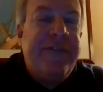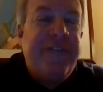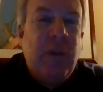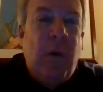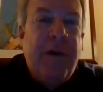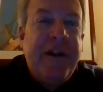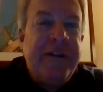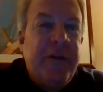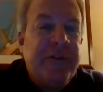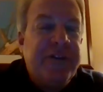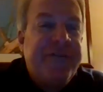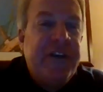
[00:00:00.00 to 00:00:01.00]
Florida,
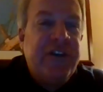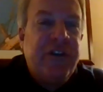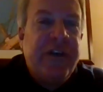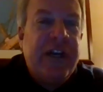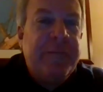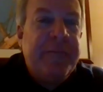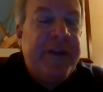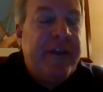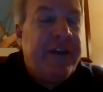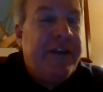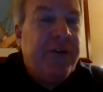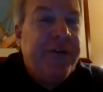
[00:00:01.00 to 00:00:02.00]
those fish are going to
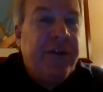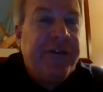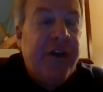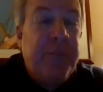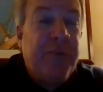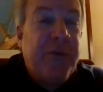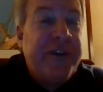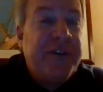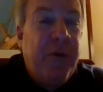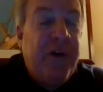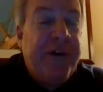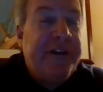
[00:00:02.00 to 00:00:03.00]
be, they'll
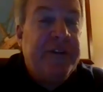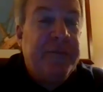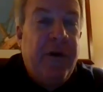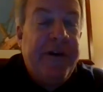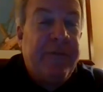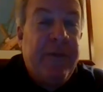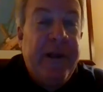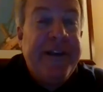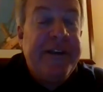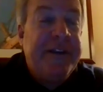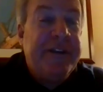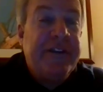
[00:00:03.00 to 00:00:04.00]
pre-spawn and spawn right
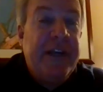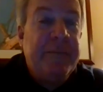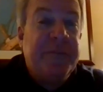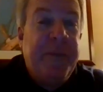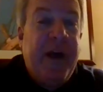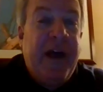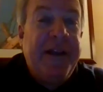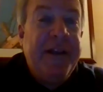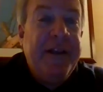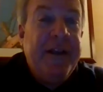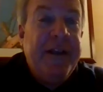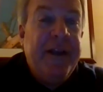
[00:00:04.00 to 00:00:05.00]
in the same spot.
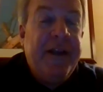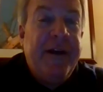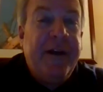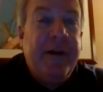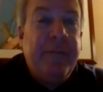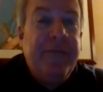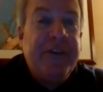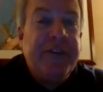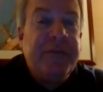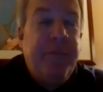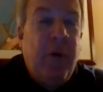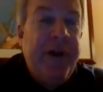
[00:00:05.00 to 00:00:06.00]
The
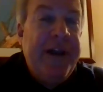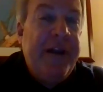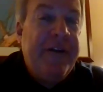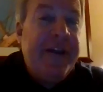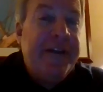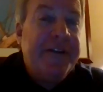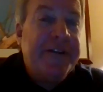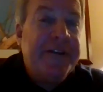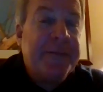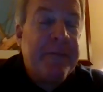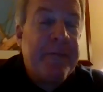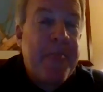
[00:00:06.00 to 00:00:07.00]
spawn
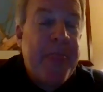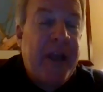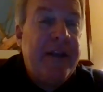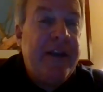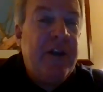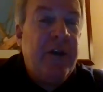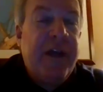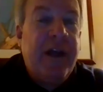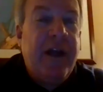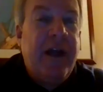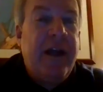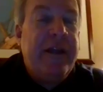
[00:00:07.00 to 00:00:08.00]
areas,
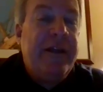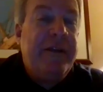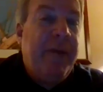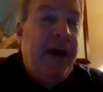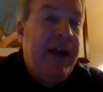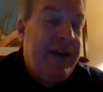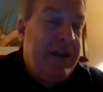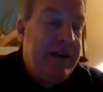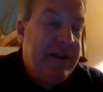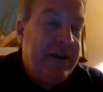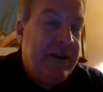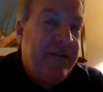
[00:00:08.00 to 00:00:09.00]

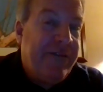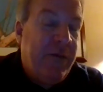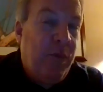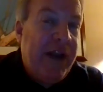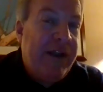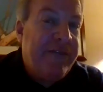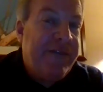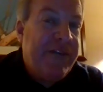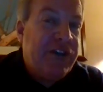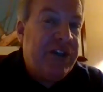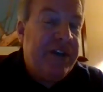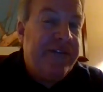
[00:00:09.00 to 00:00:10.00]
from what I've
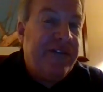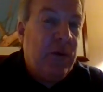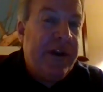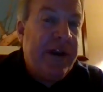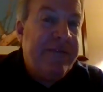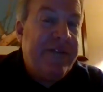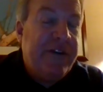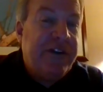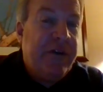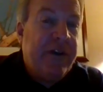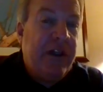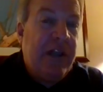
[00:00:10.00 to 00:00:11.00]
fished in Florida, I fished
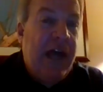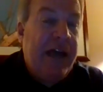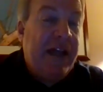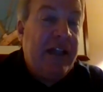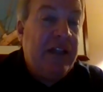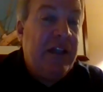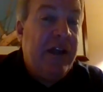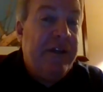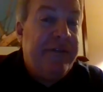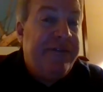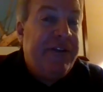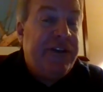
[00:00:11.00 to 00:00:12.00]
there a lot, and I
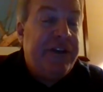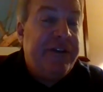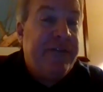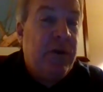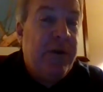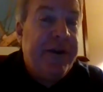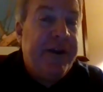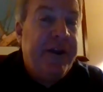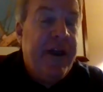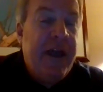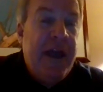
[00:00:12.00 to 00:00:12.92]
love fishing in Florida.